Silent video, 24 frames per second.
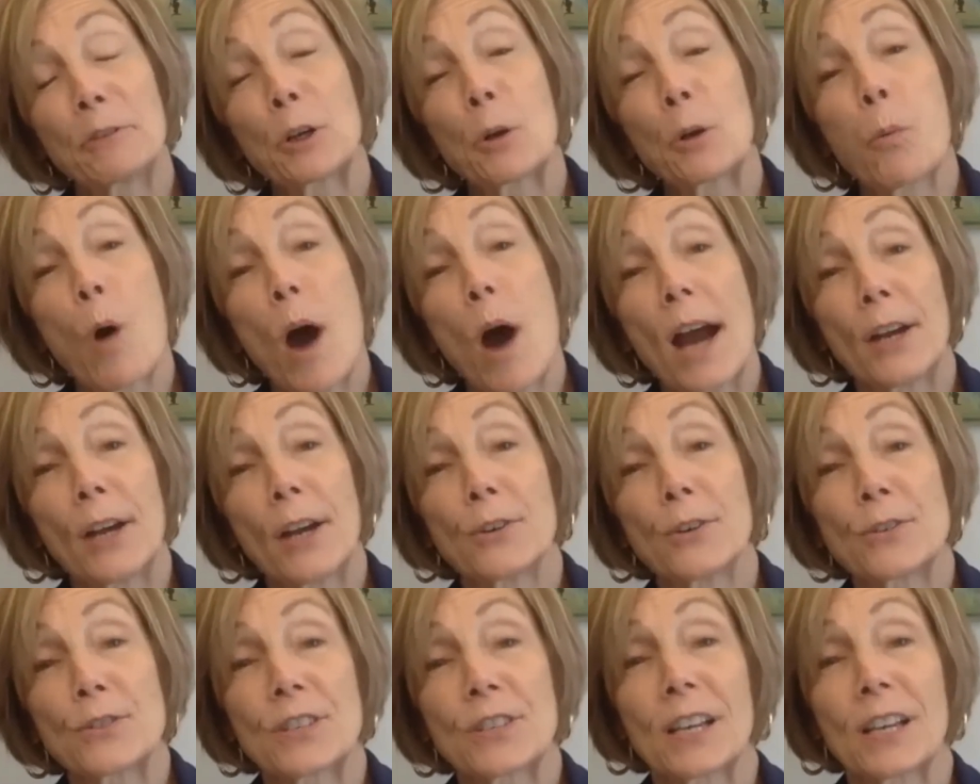
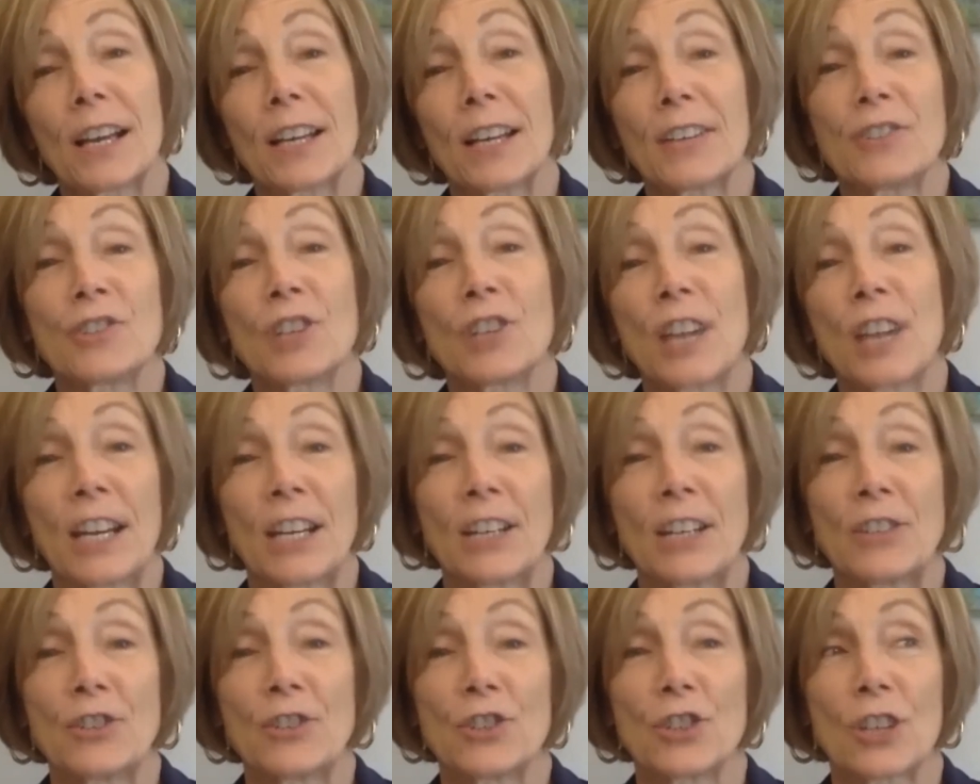requires a
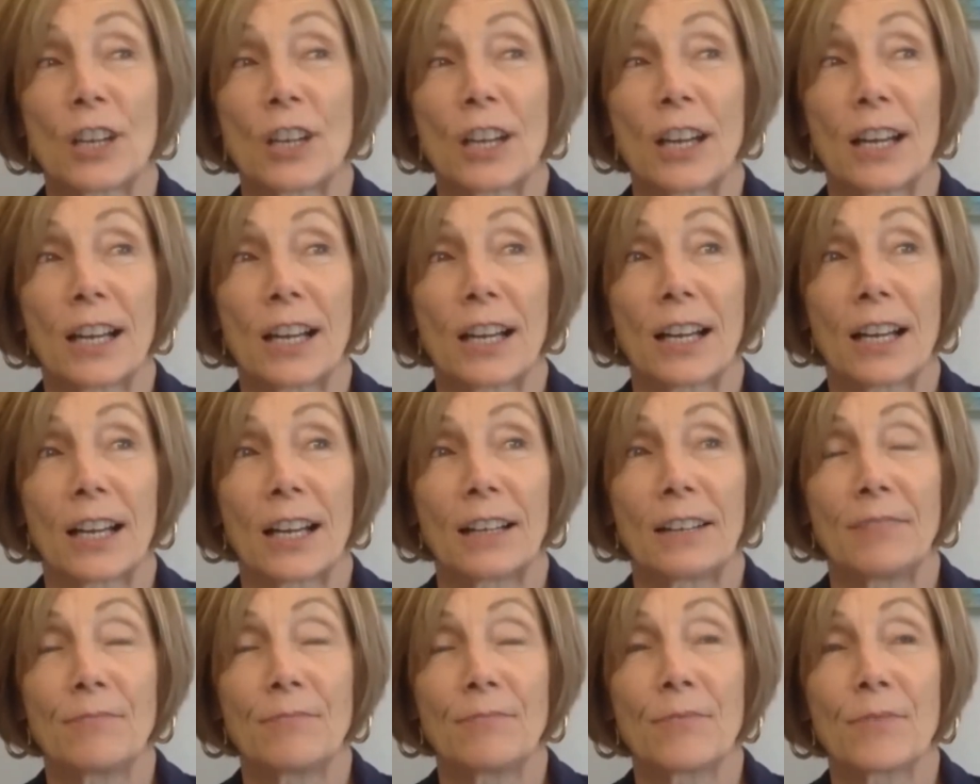change
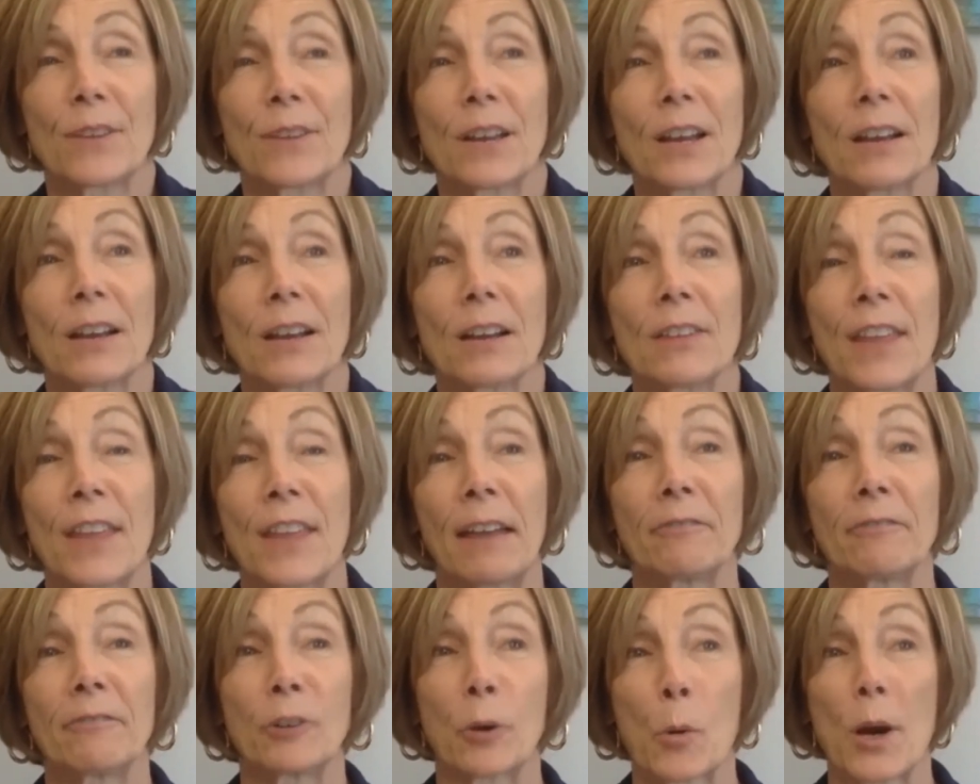
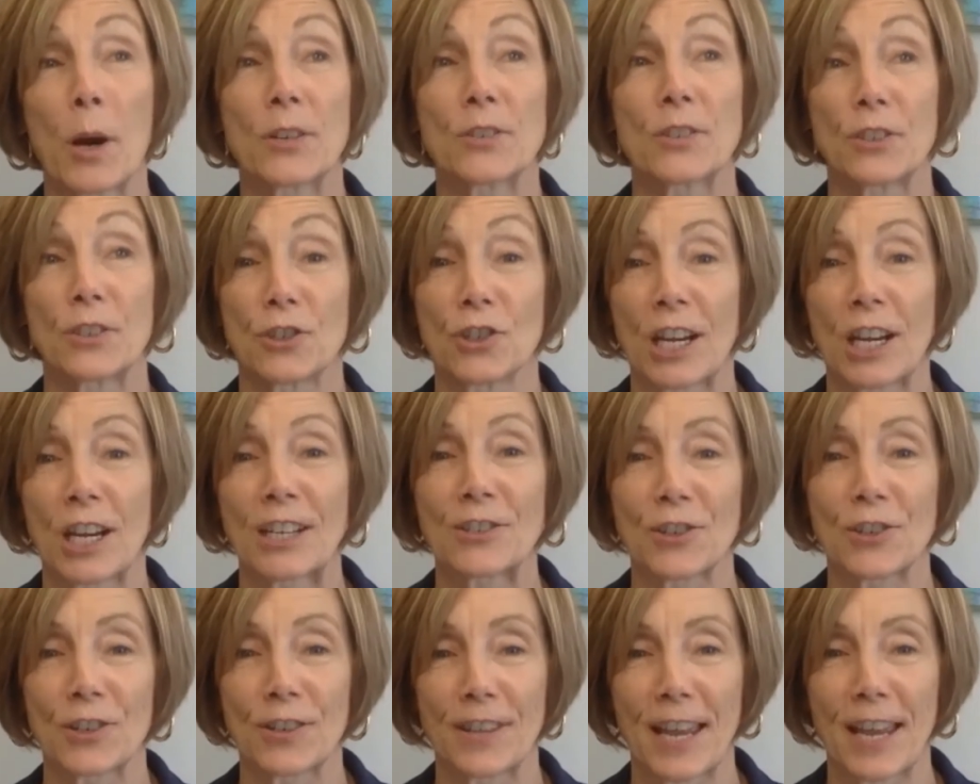that requires a
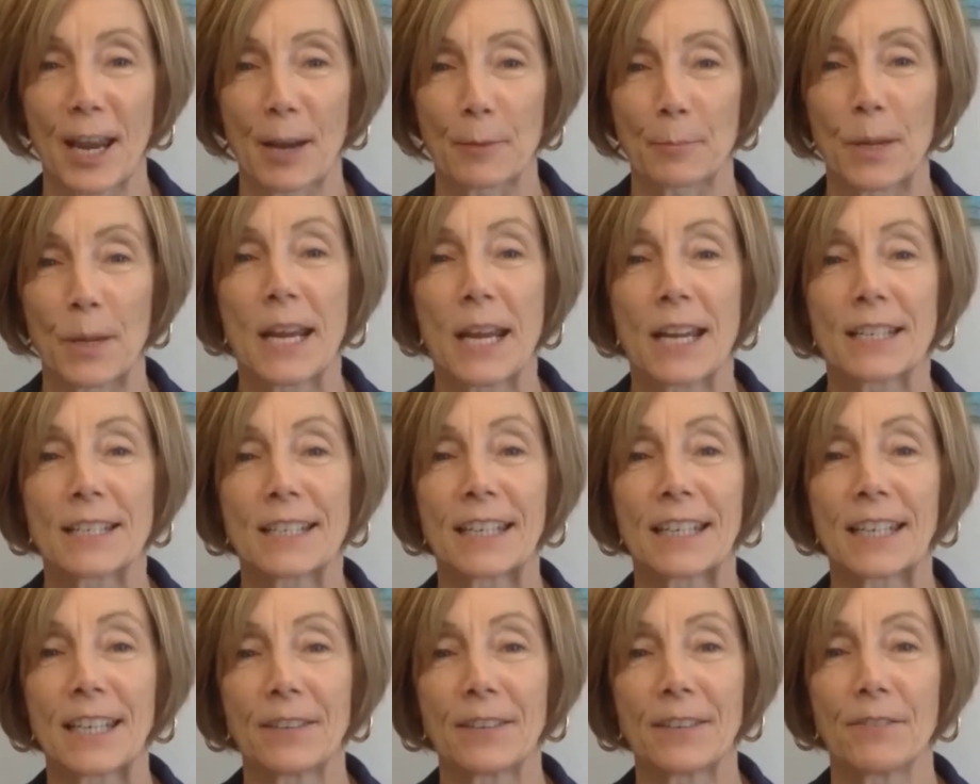change in them to
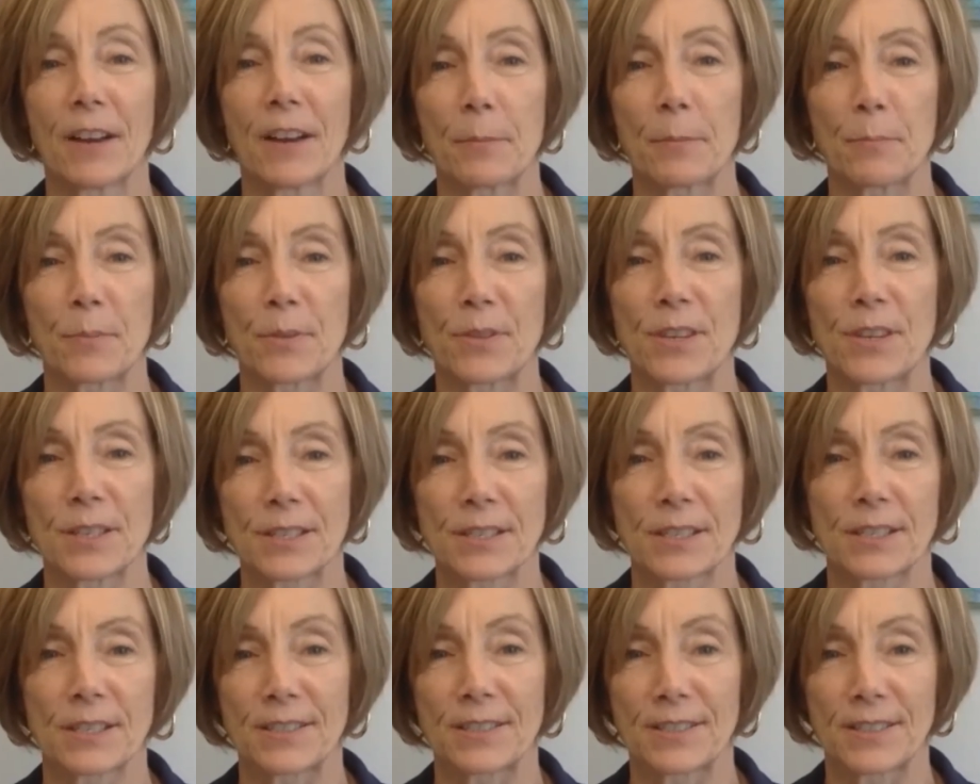give up
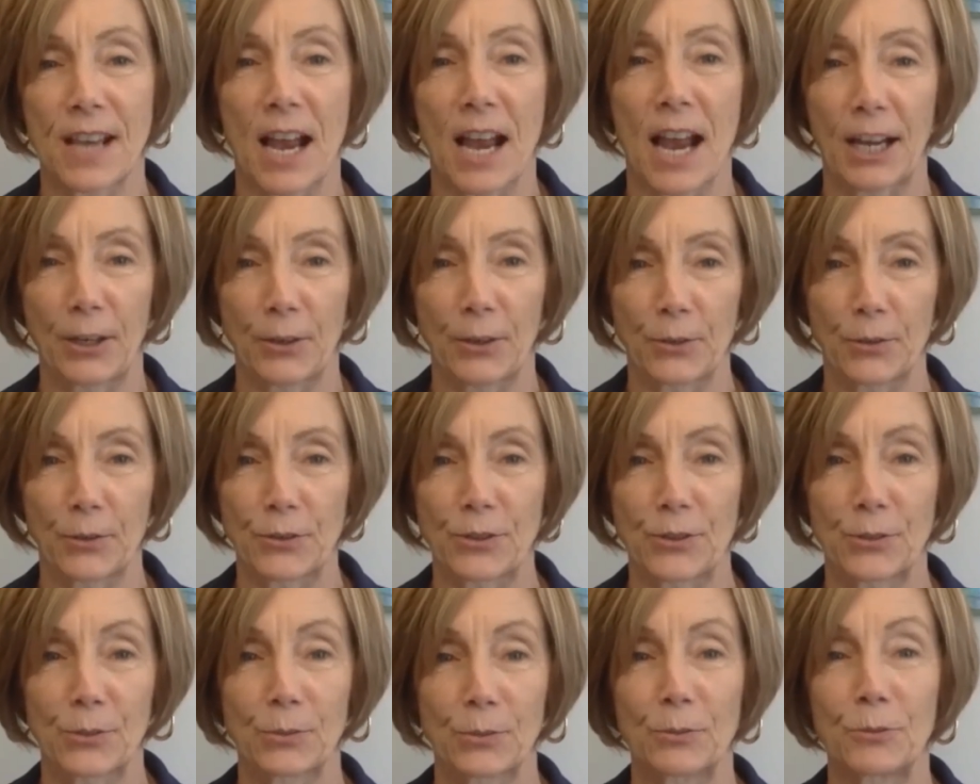this desire
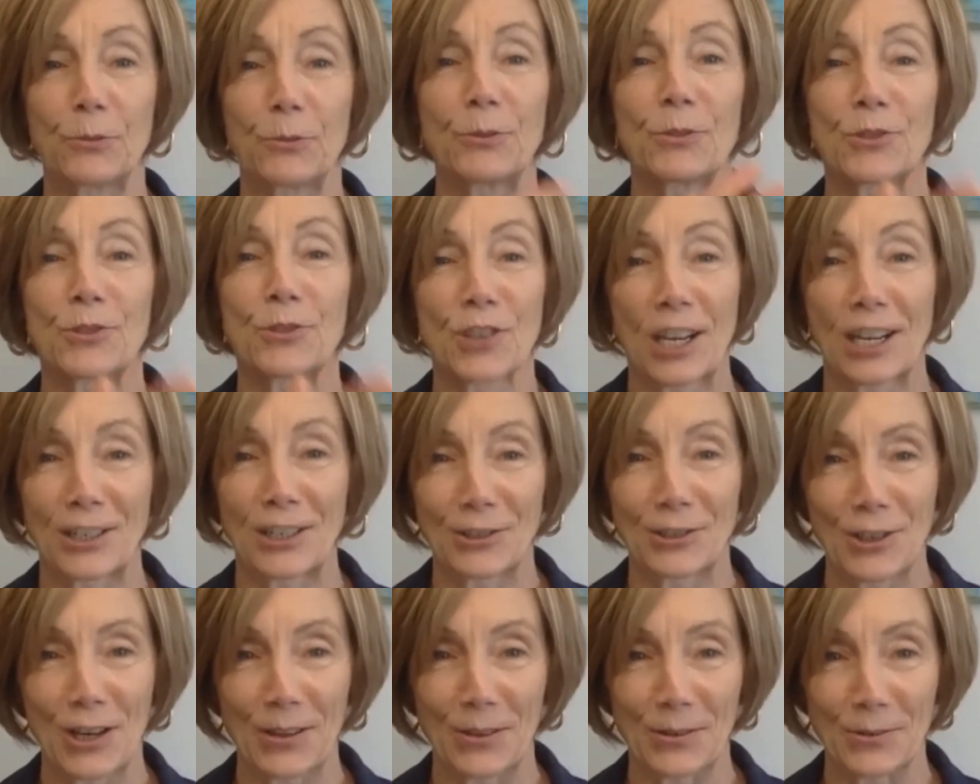to
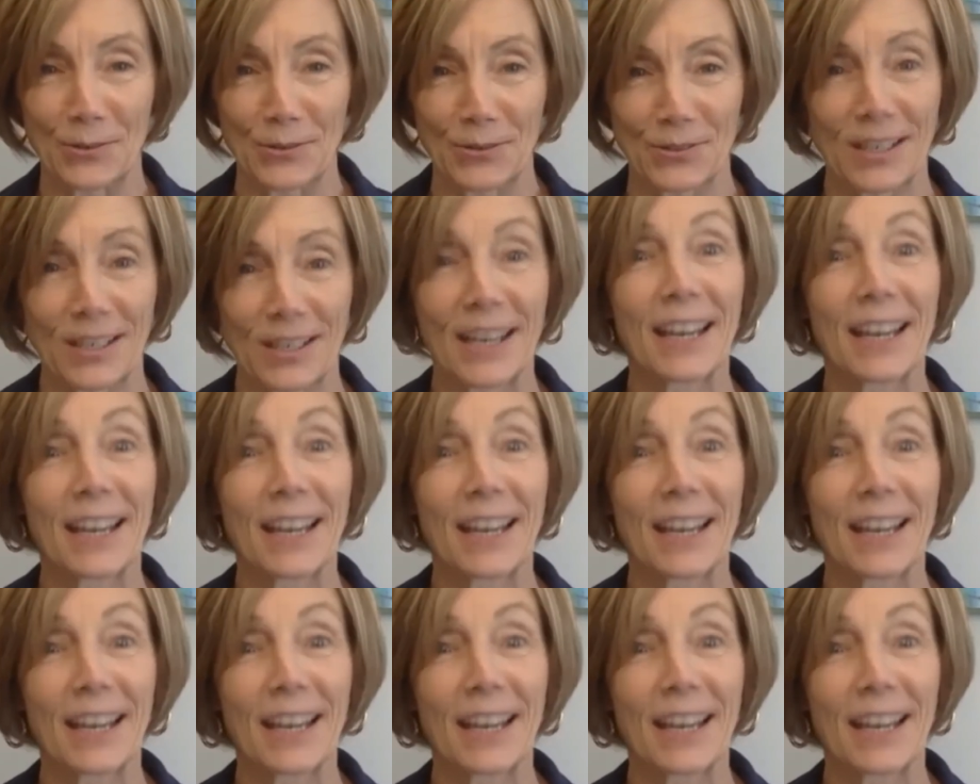change others.